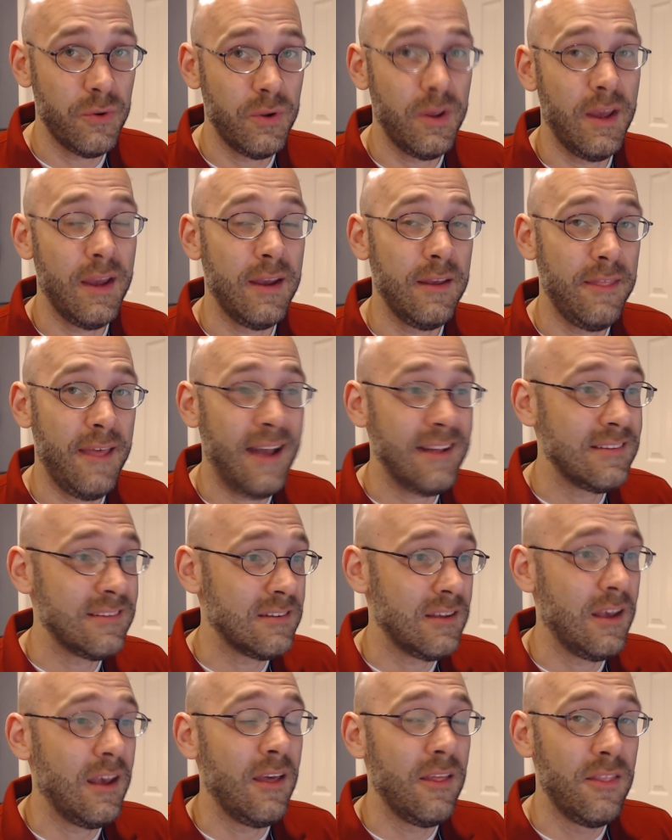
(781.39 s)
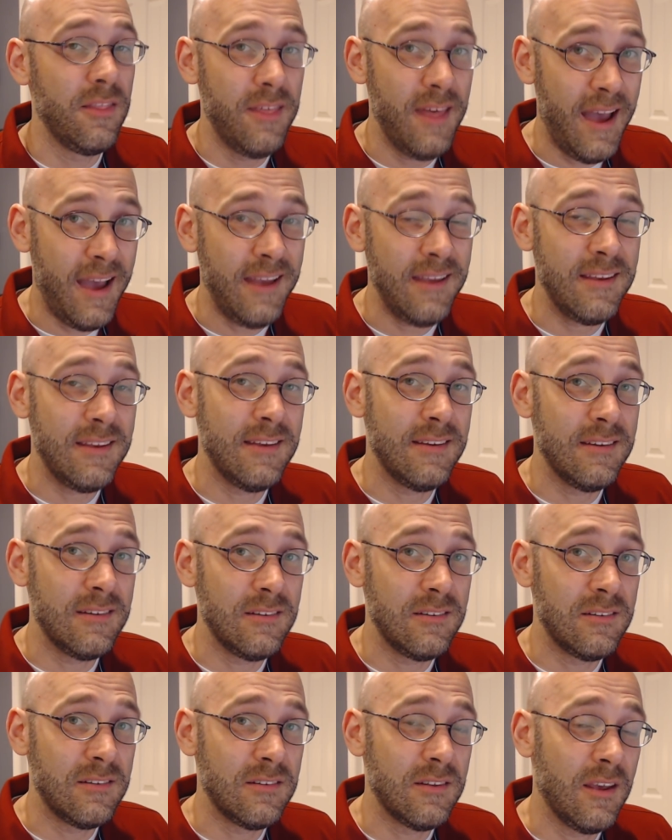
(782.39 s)
Okay, that's that
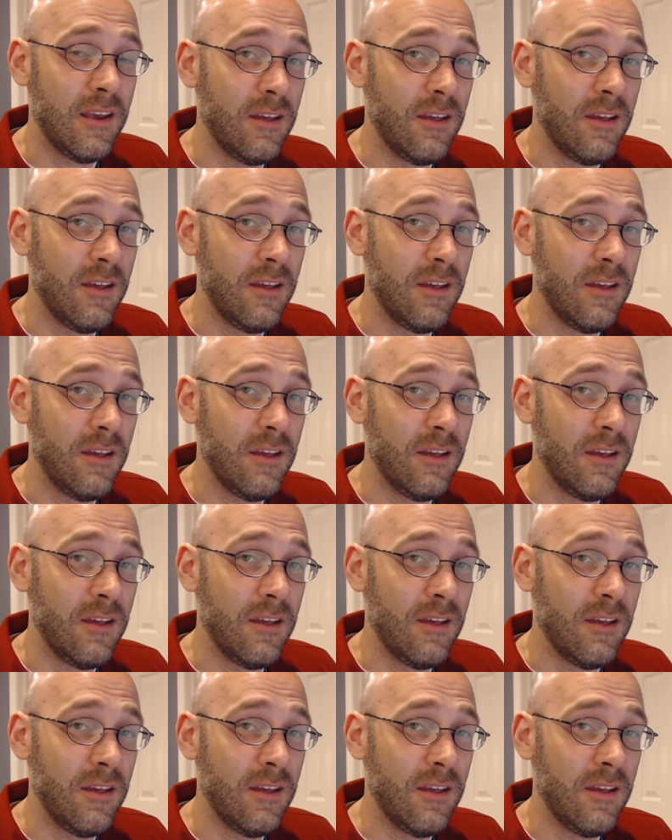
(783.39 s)
is